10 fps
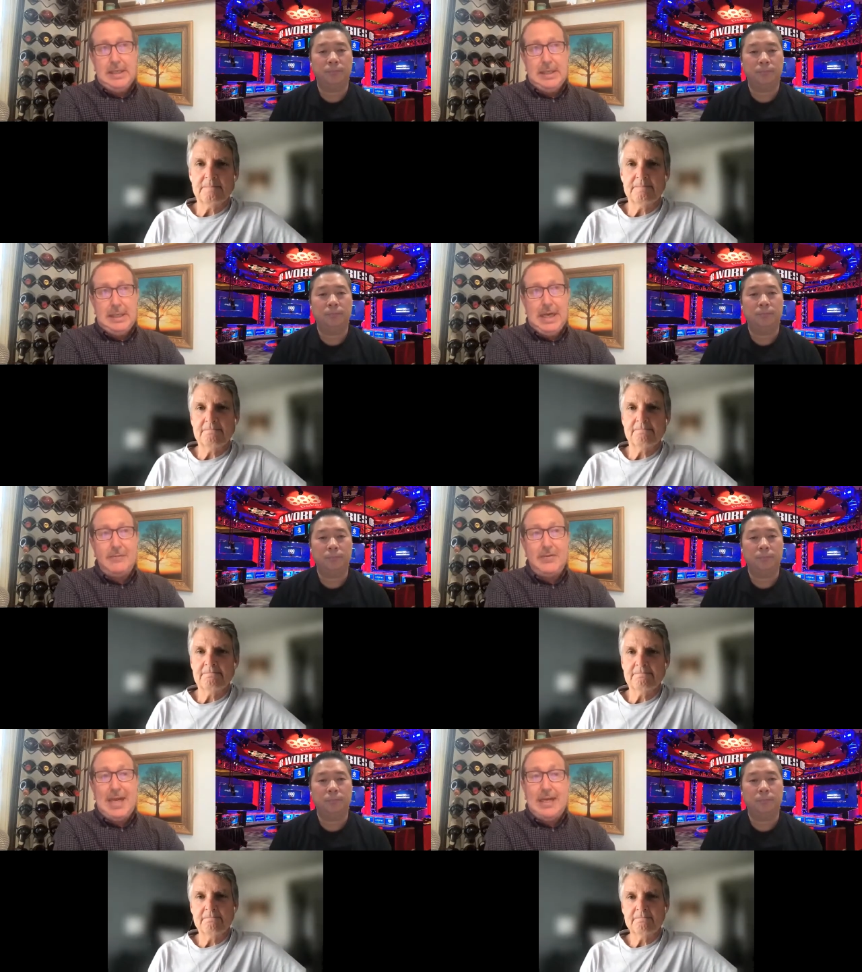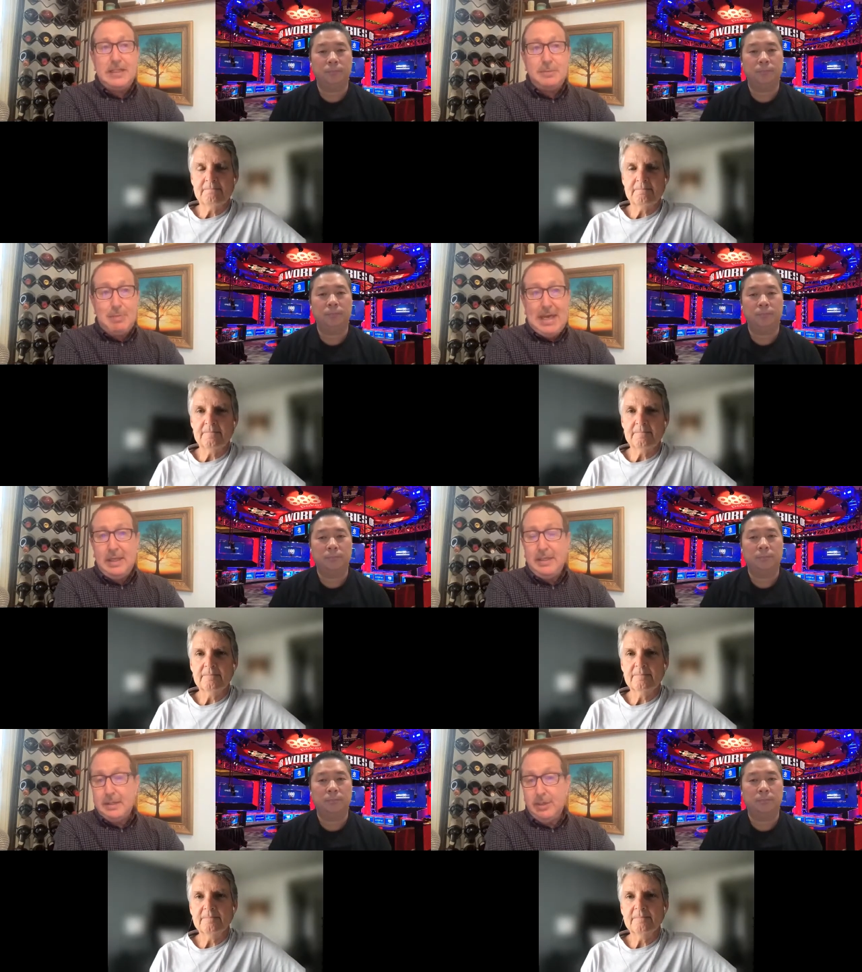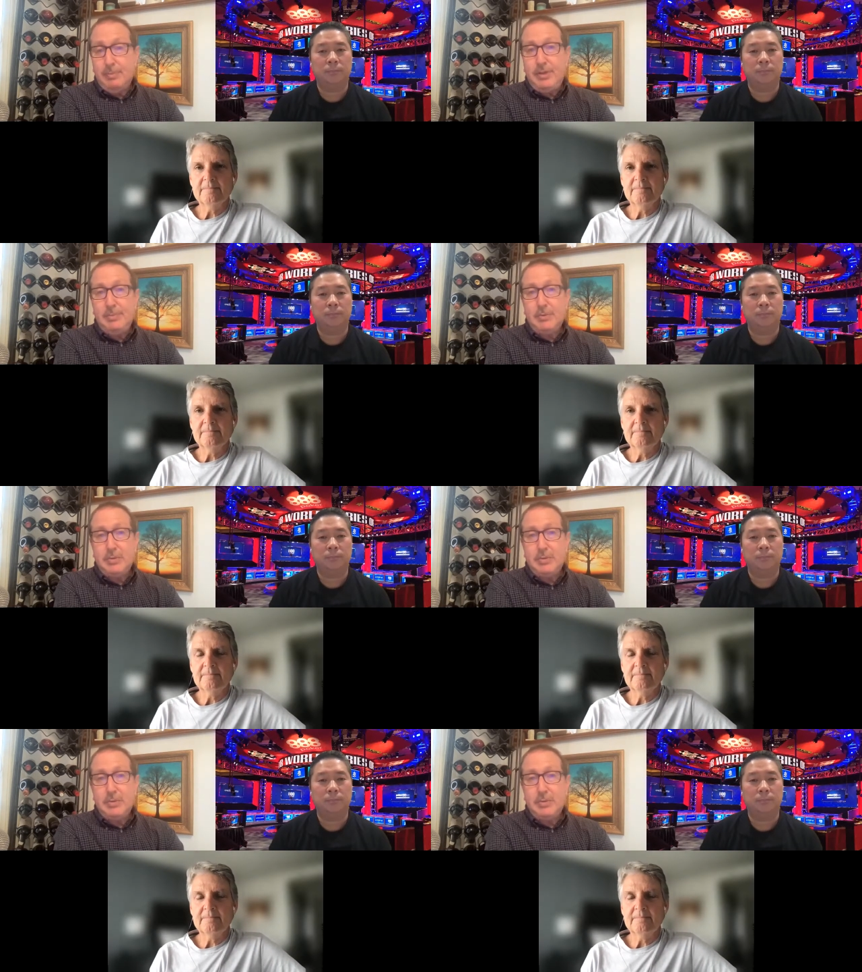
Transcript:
Speaker 1: Uh, I haven't had it as badly as other people.